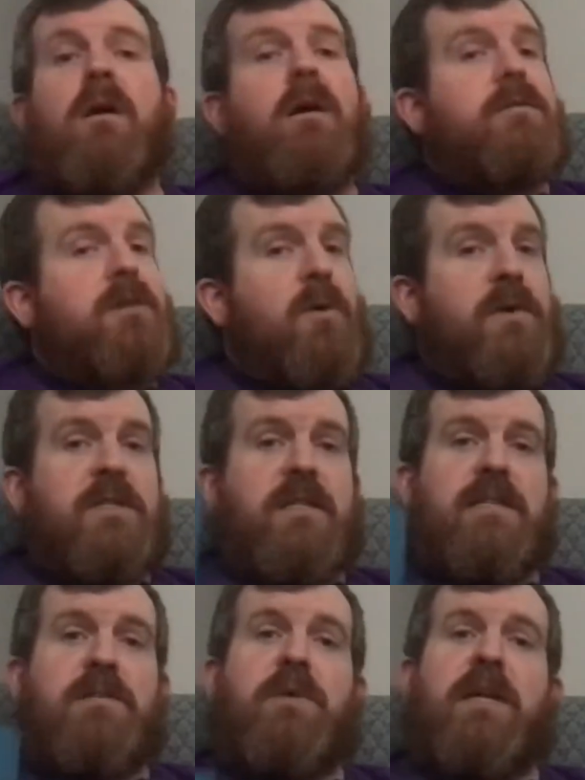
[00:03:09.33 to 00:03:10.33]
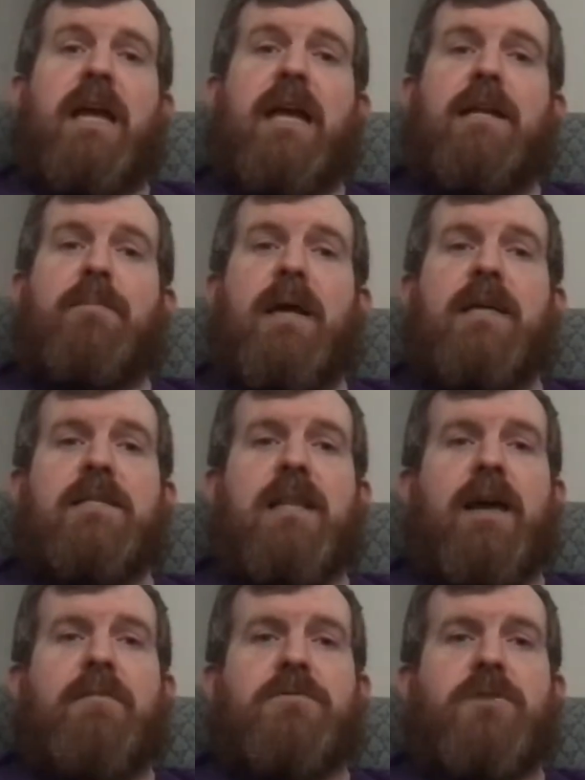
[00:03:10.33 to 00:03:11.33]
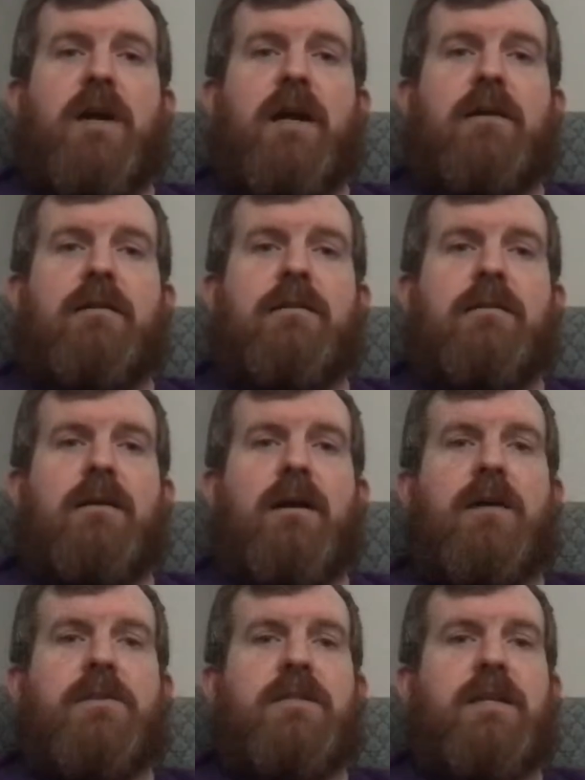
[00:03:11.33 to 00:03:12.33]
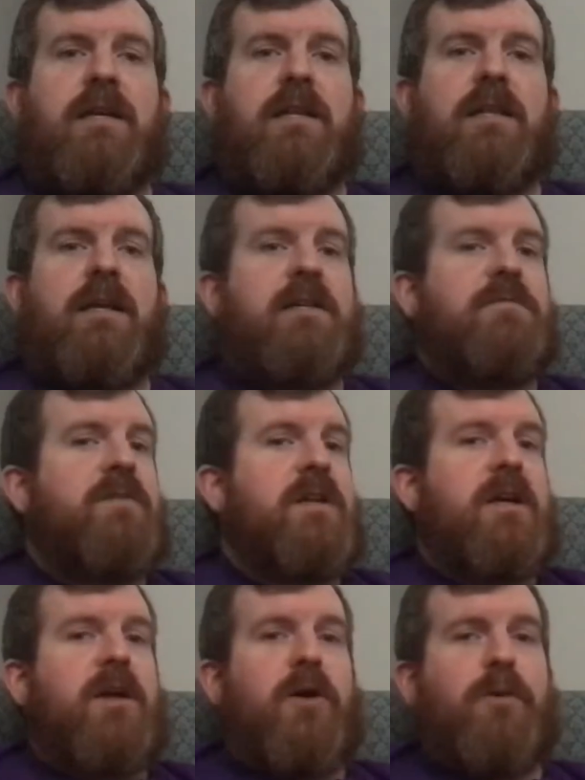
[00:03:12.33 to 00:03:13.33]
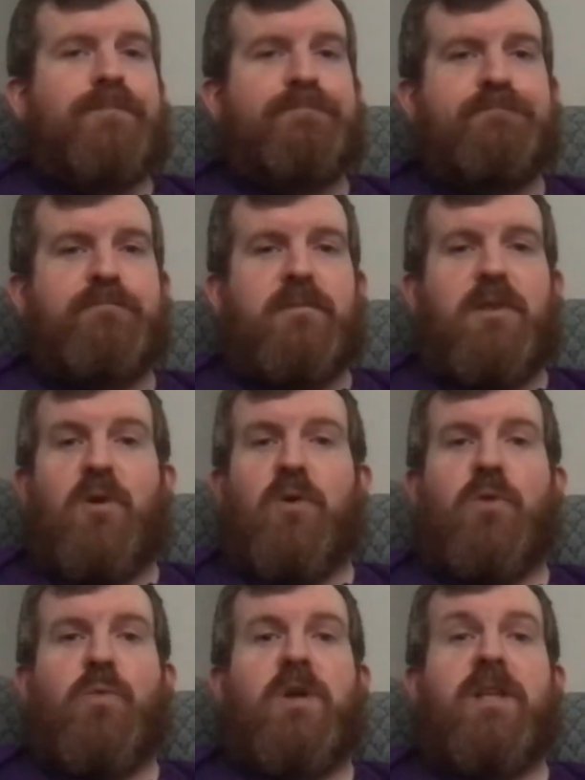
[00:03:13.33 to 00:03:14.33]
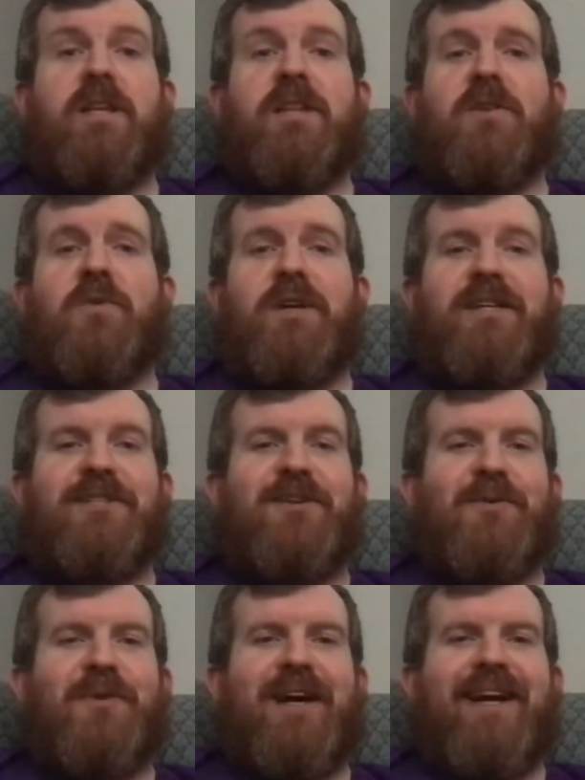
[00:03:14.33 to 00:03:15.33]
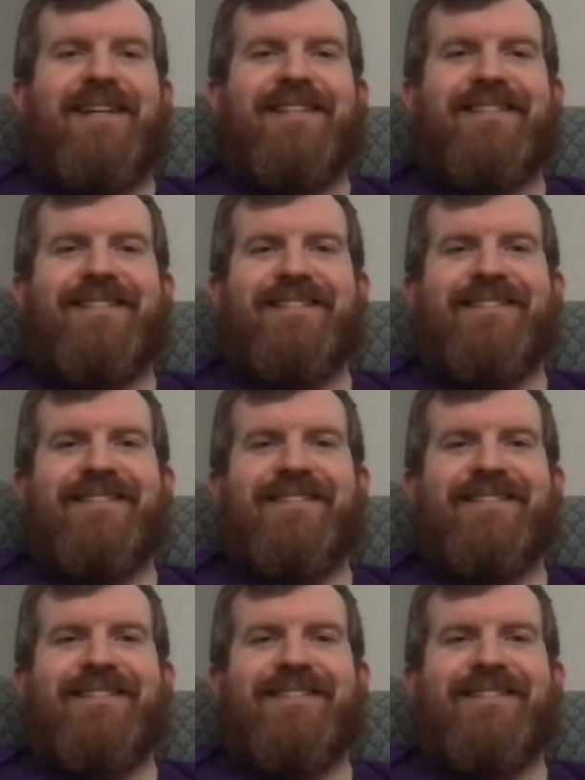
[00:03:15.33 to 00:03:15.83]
As always, this has been Andyman's Laugh Track, and I'll see you in the next video. Lord willing and the creeks don't rise.